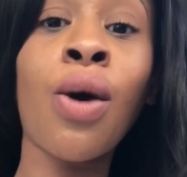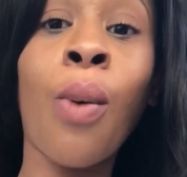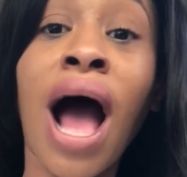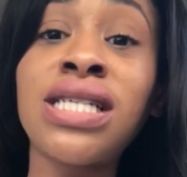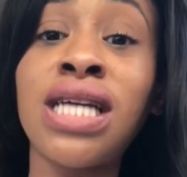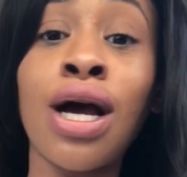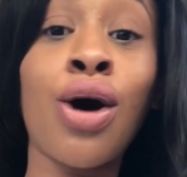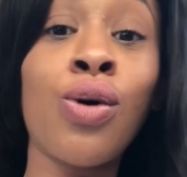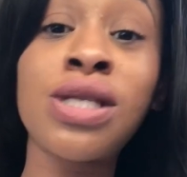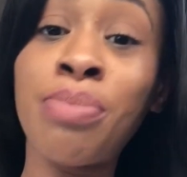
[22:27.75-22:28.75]
to watch it, it
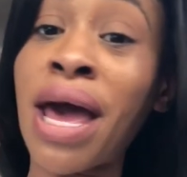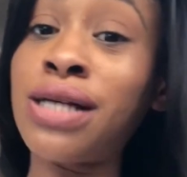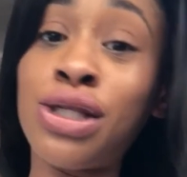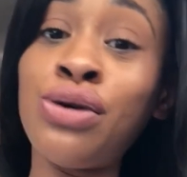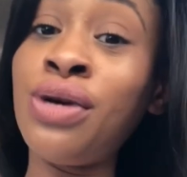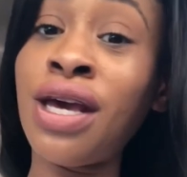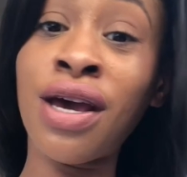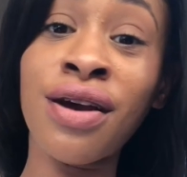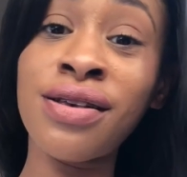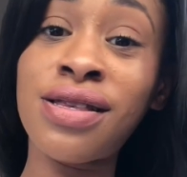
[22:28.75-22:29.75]
goes back 2
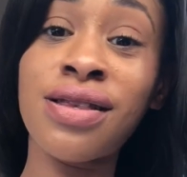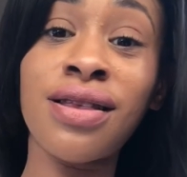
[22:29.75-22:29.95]
years.